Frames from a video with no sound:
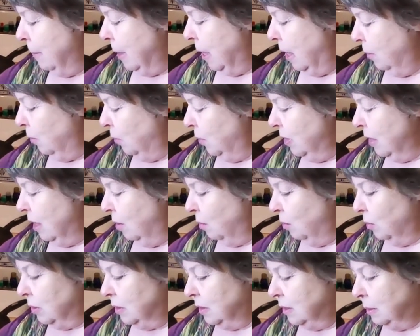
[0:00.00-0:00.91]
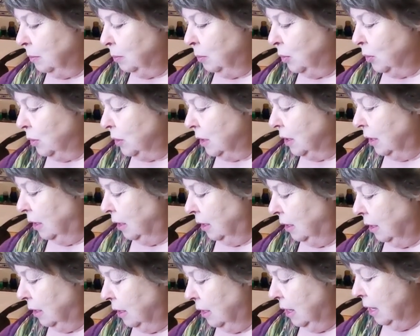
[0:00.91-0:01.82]
But I want that one put
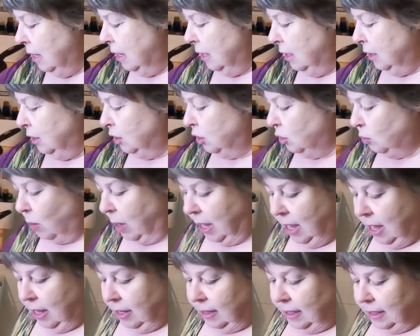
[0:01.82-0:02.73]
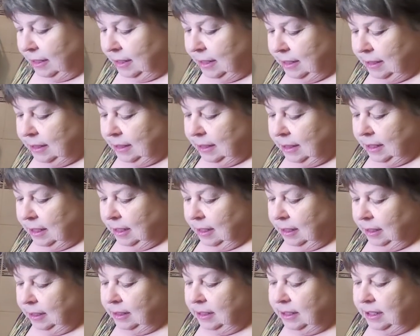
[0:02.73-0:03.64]
square. This is
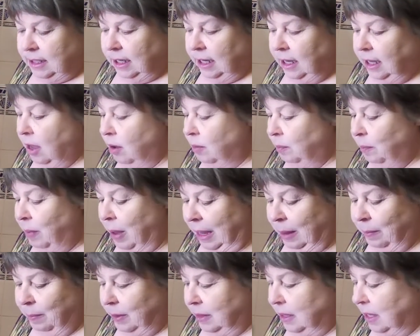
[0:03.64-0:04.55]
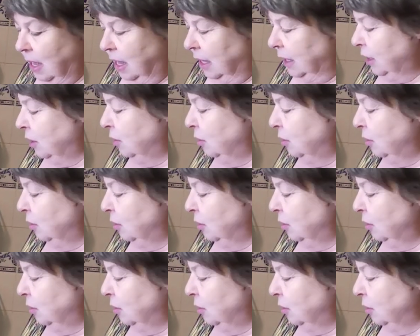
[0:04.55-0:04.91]
the silicone paper that I